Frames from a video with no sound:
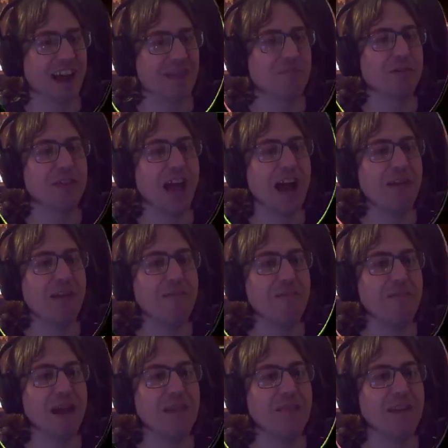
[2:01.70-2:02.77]
well now we're
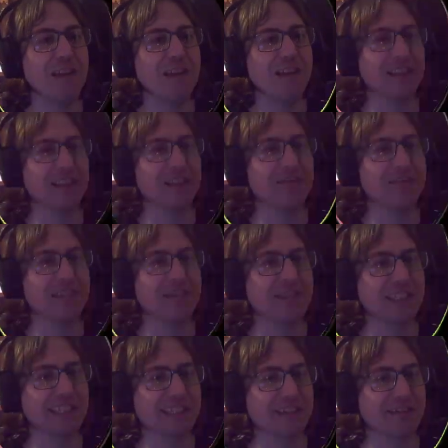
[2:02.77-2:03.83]
maybe going to lose all
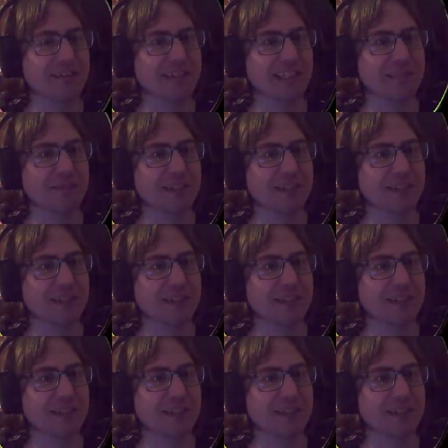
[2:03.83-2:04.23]
the skulls,